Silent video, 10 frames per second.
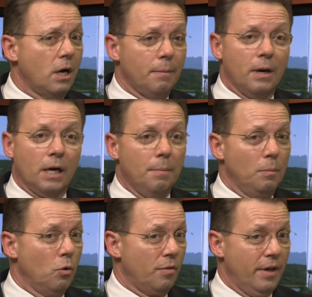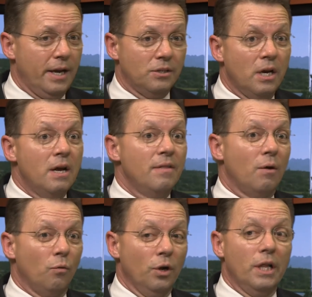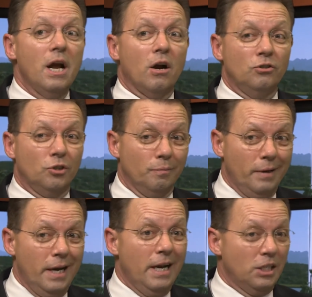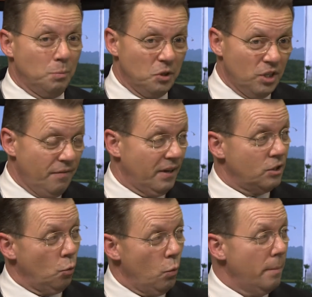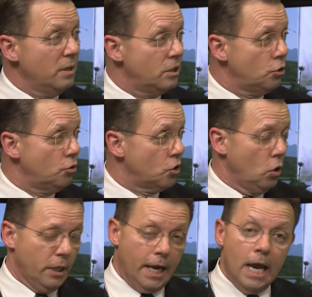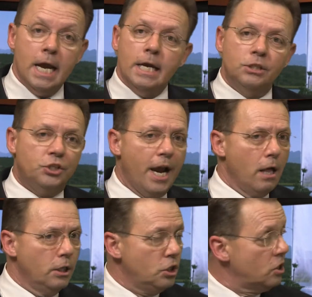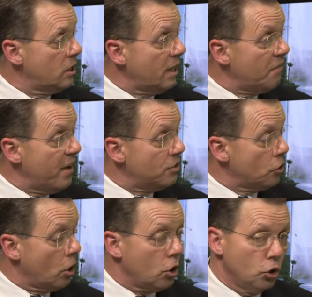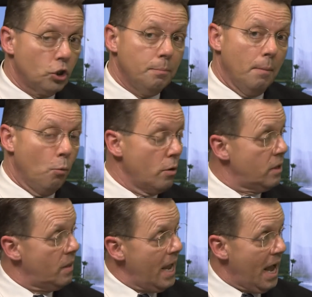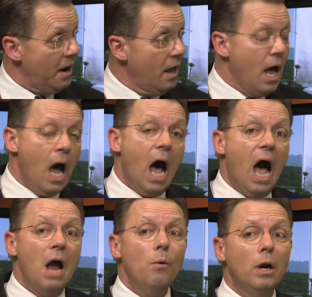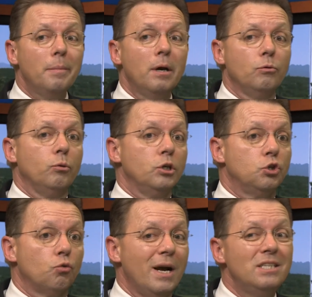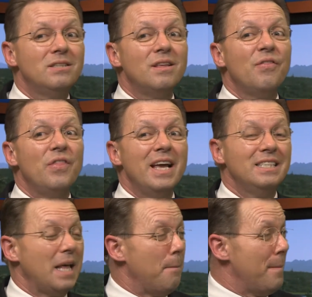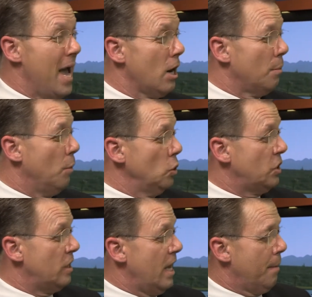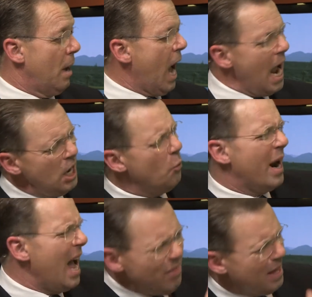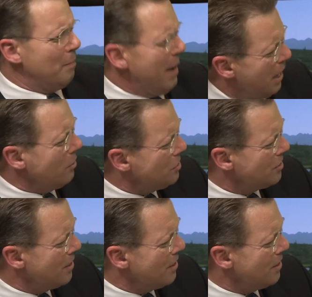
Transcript: about a couple more things that really are germane and specific to women's issues only challenges that they face in our culture, but more than that, I want to be able to address the things that matter most to them. I know what I think matters.